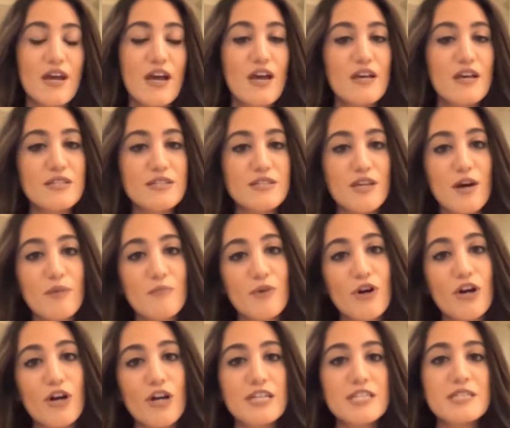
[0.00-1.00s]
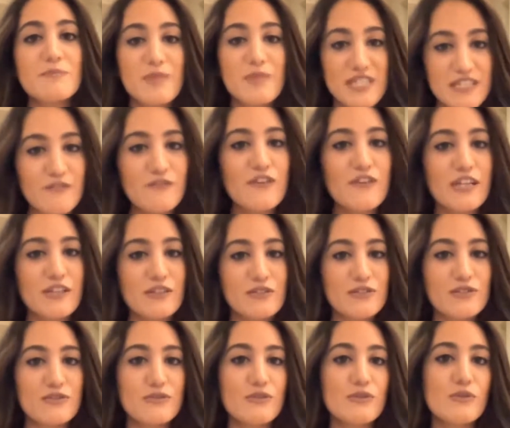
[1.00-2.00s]
Some are specific
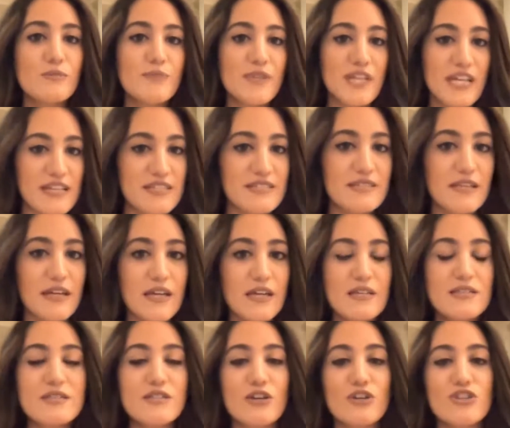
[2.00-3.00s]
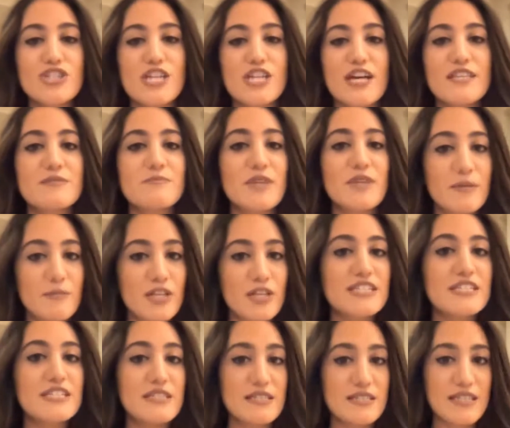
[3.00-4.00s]
to PSA, such as minimal
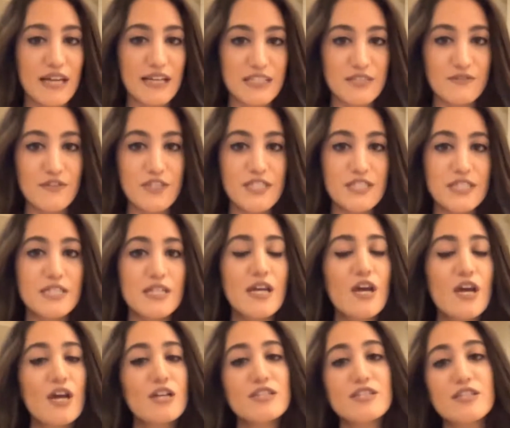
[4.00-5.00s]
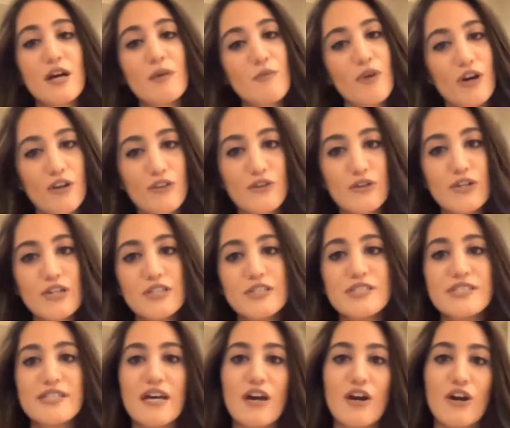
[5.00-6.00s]
disease activity. Some others
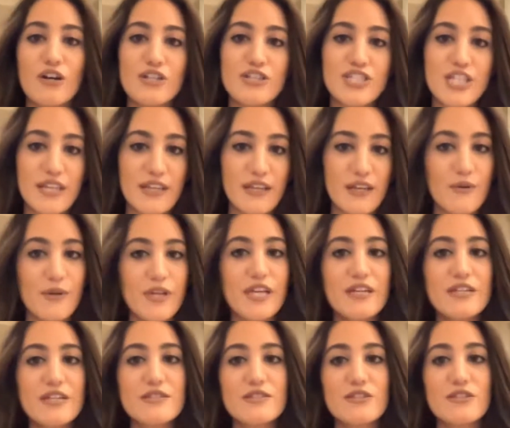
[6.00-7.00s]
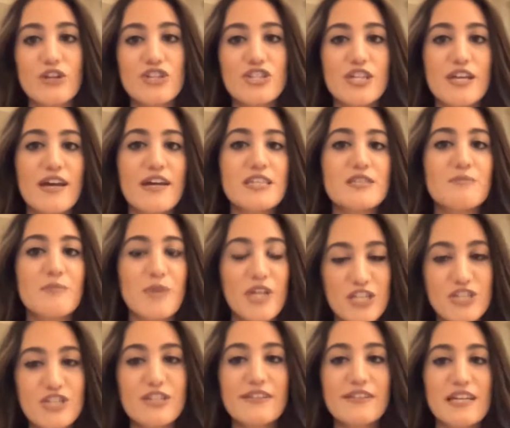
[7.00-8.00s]
that are generic, such as
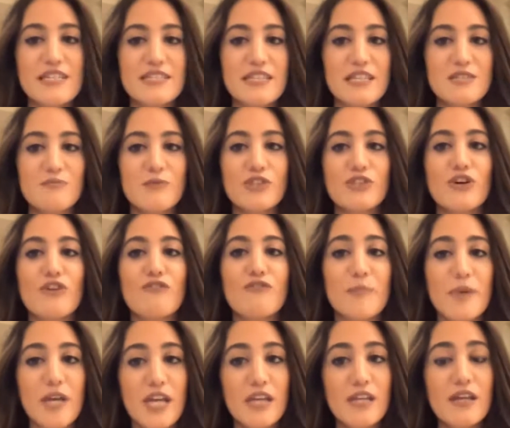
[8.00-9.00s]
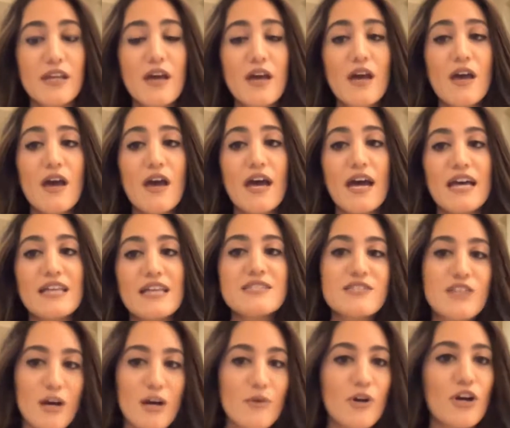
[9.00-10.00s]
patient assessment of pain. And
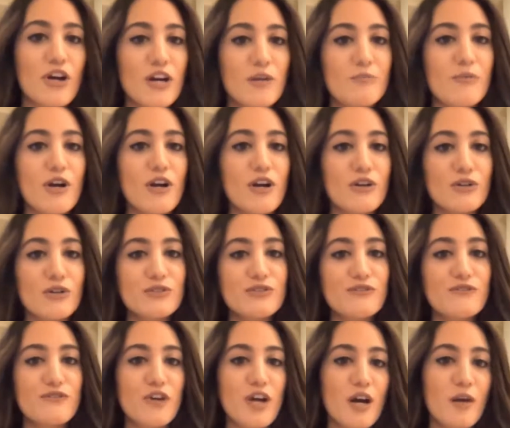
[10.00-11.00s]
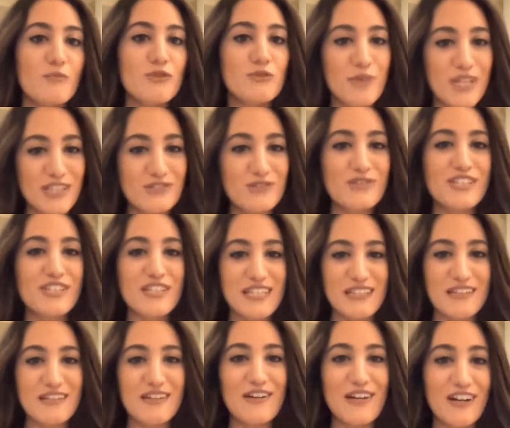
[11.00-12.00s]
some are borrowed from
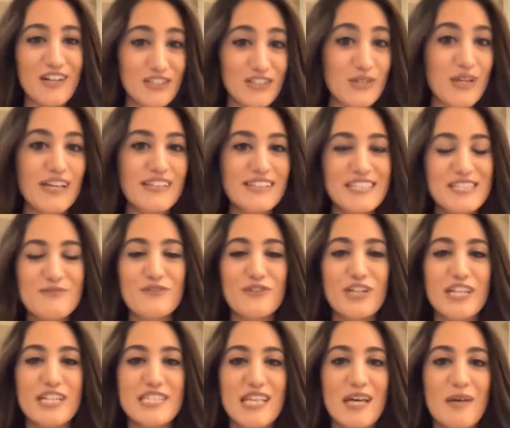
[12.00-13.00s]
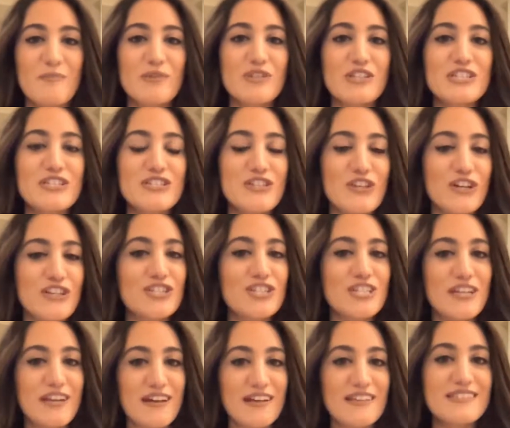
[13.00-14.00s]
rheumatoid arthritis, for example,
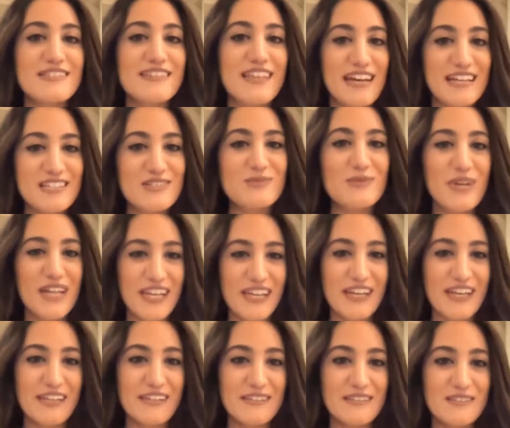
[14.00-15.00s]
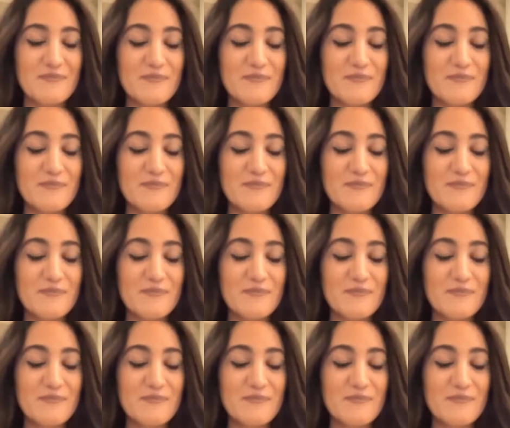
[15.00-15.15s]
such as DAS28.